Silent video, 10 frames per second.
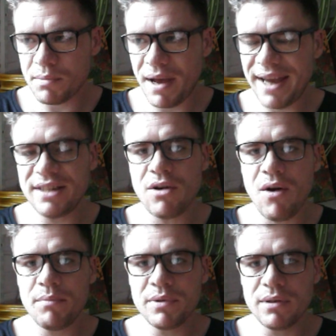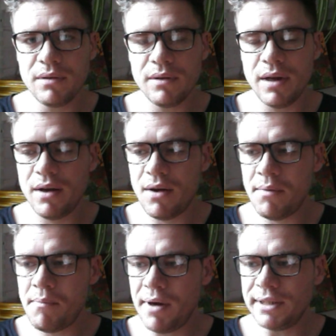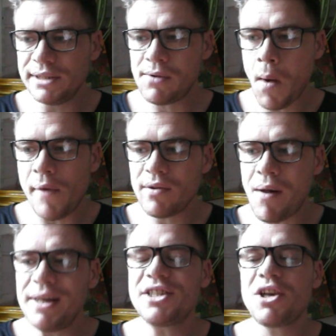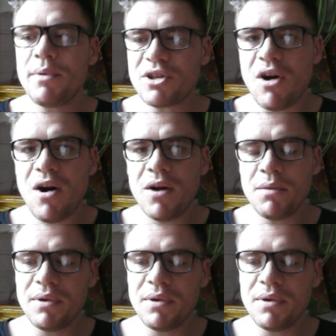about 8 times, and each time it's got harder,